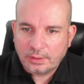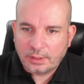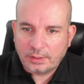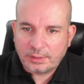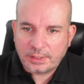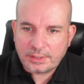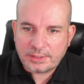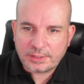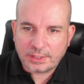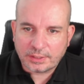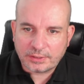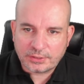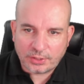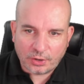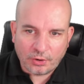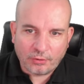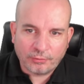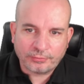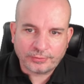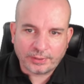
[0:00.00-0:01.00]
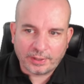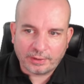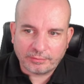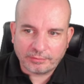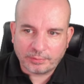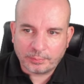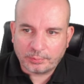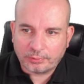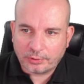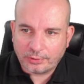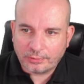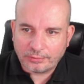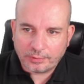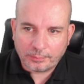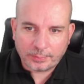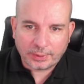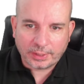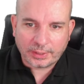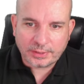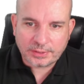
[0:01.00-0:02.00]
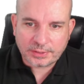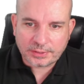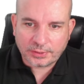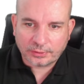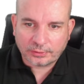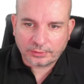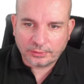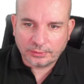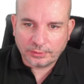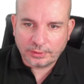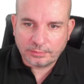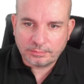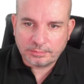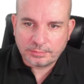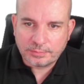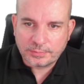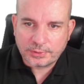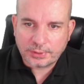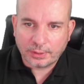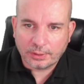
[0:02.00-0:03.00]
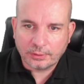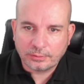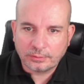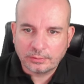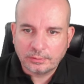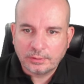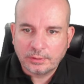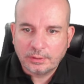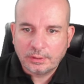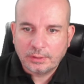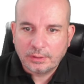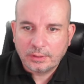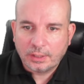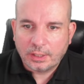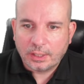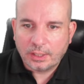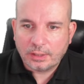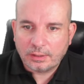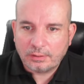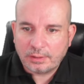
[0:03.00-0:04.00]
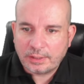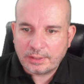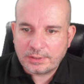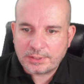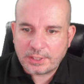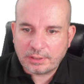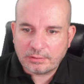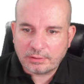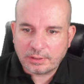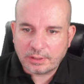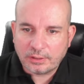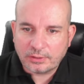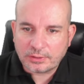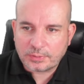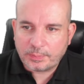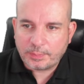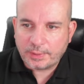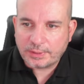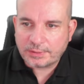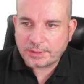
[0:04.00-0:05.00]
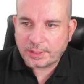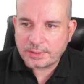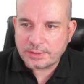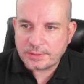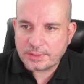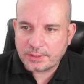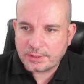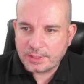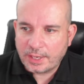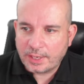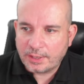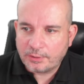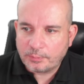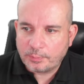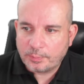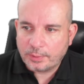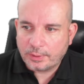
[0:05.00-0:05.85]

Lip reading: And these things often have a private plate stuck on them, so interior looks a bit dated now,